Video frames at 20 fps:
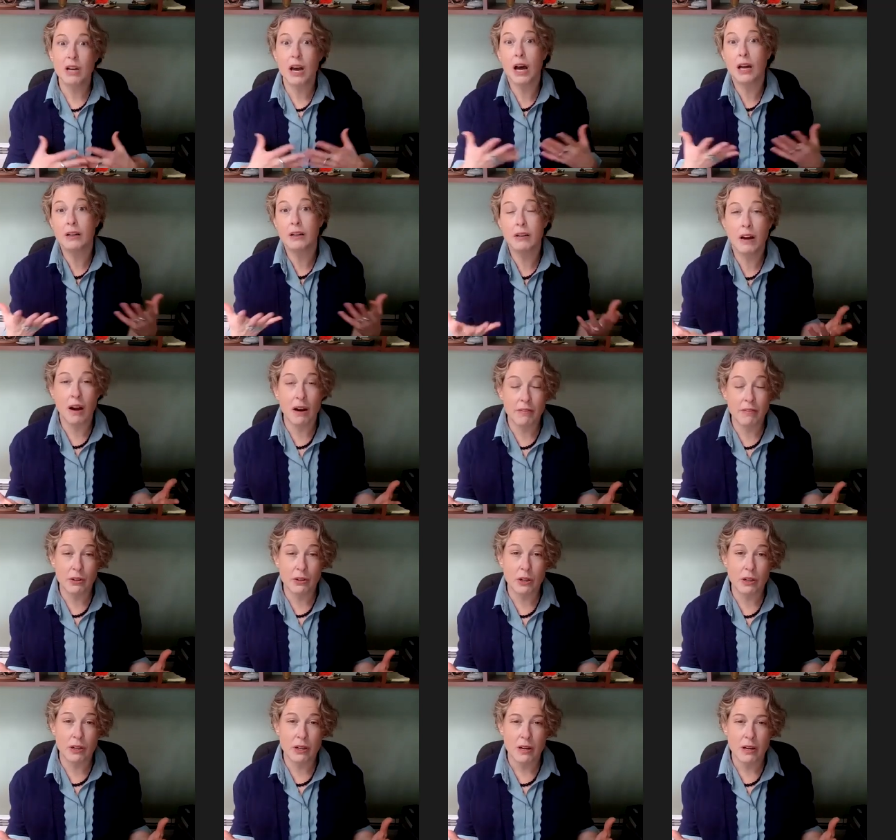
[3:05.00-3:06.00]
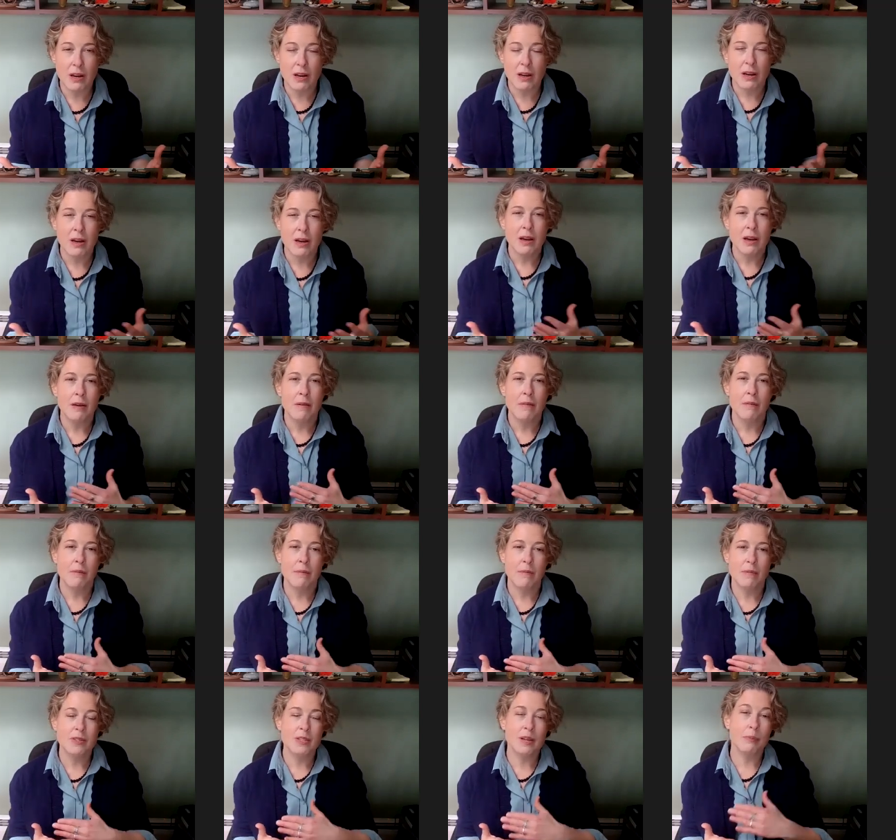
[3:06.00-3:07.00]
uncover
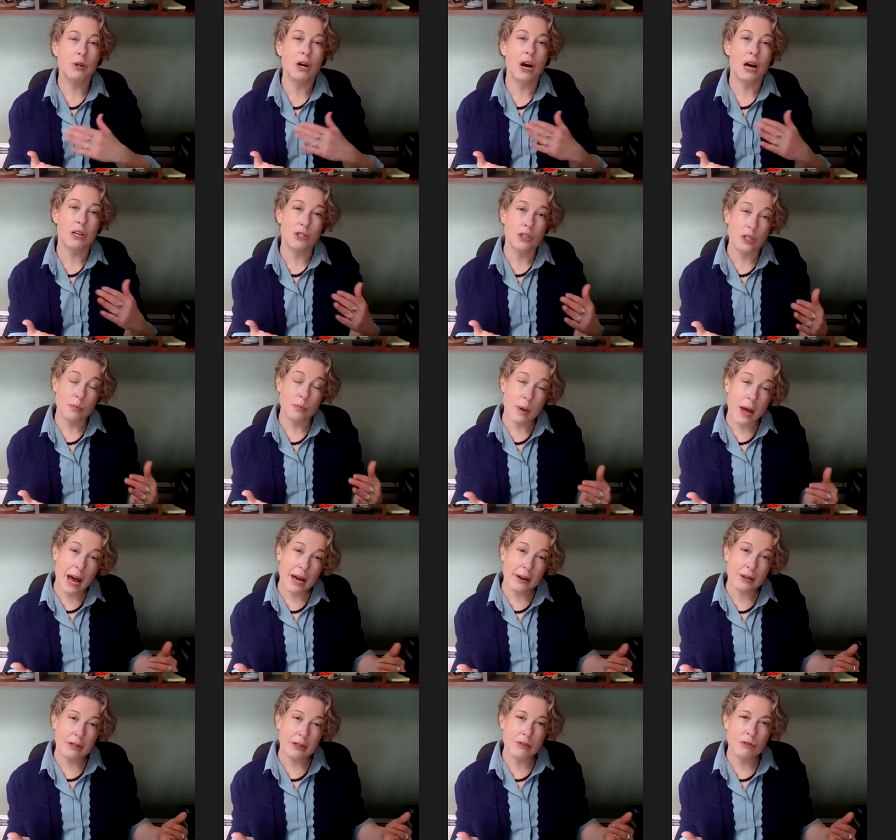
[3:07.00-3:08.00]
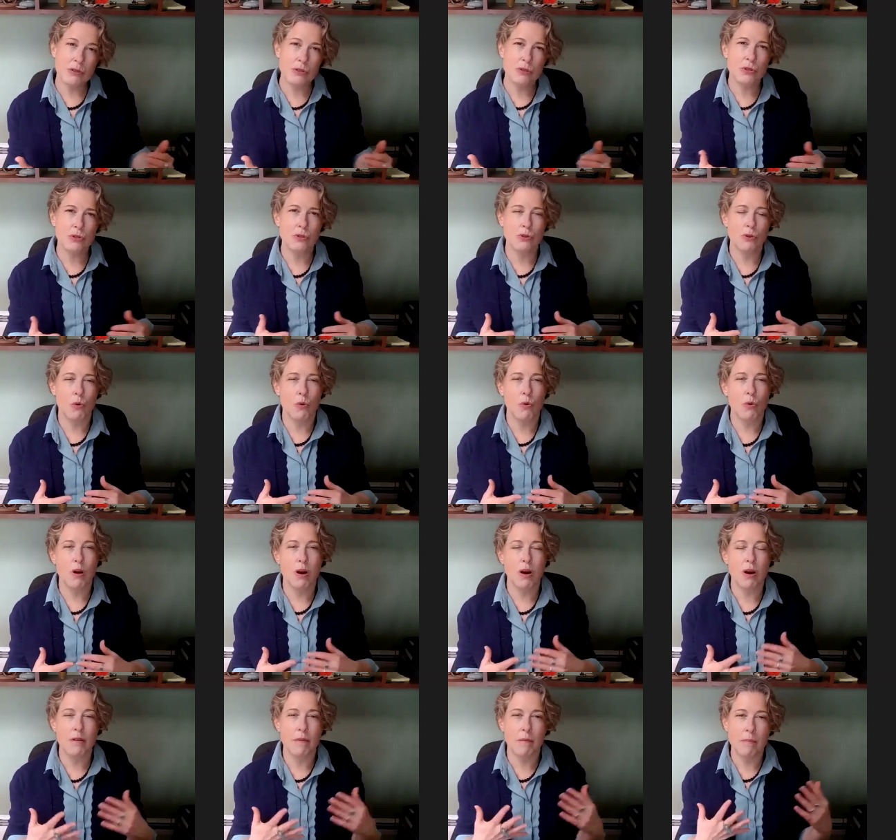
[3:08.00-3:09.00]
subconscious patterns
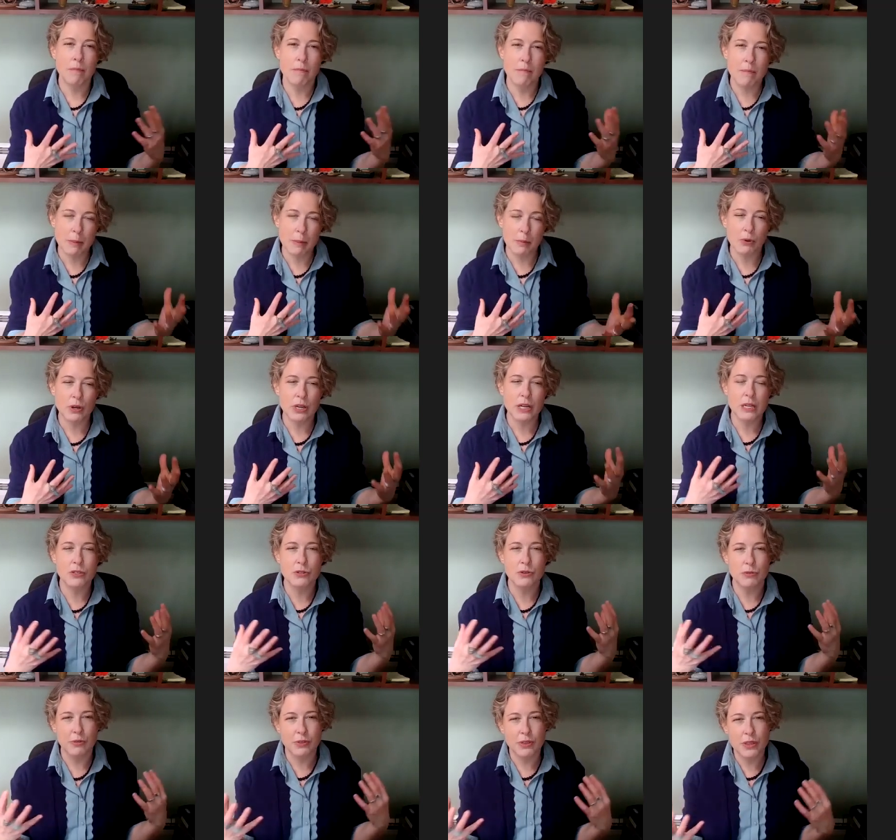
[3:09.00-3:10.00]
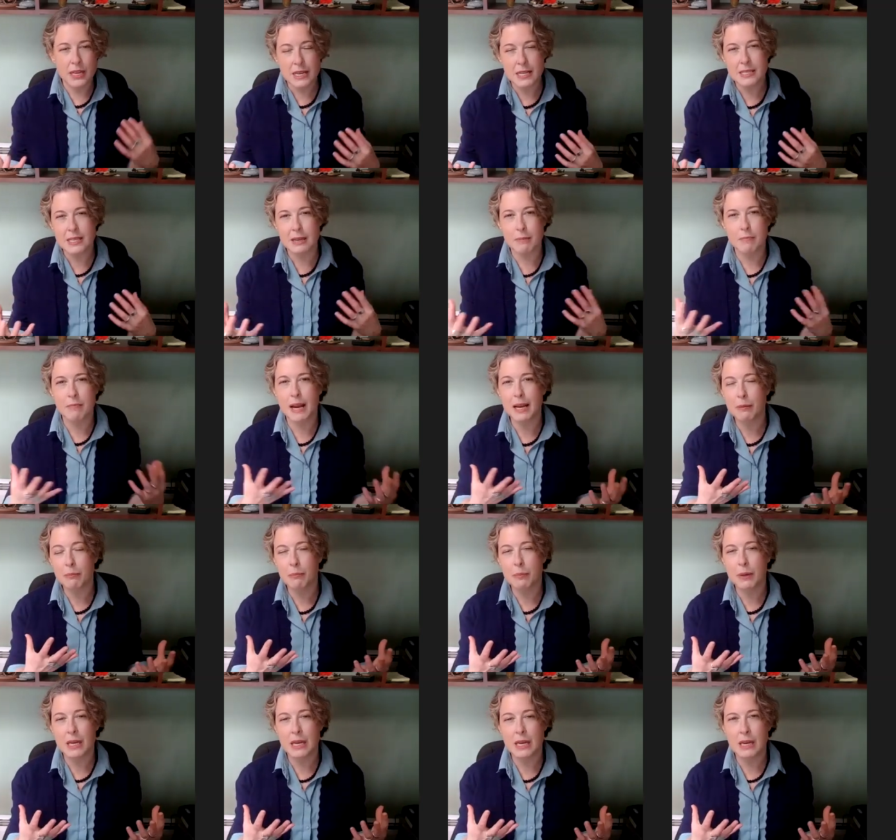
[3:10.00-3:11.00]
or memories or things that might
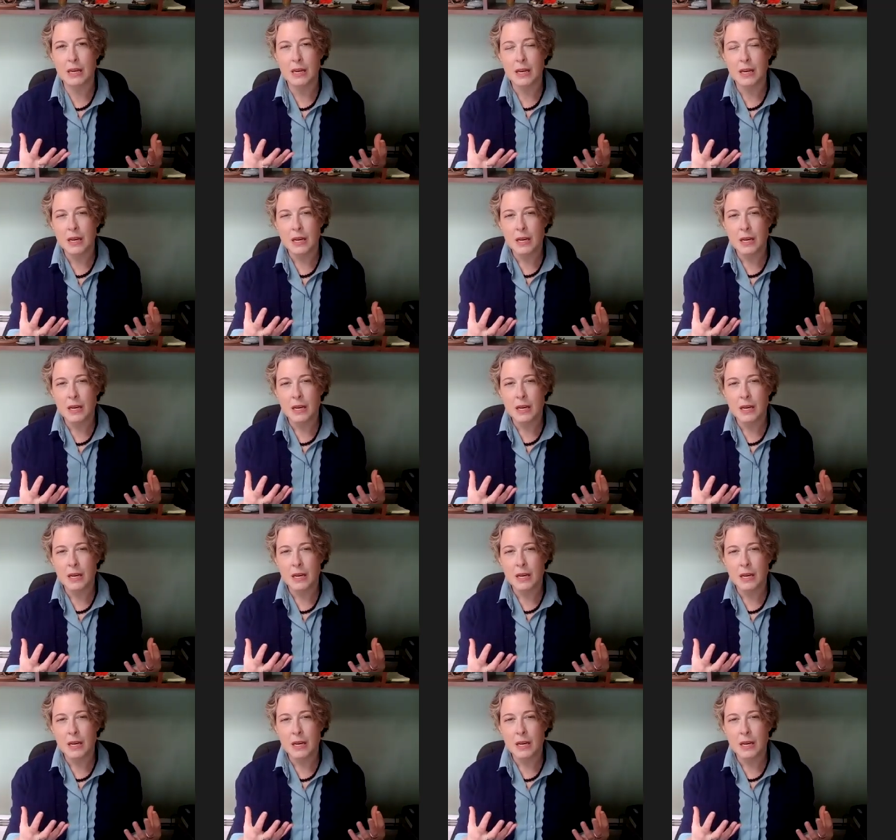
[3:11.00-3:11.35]
be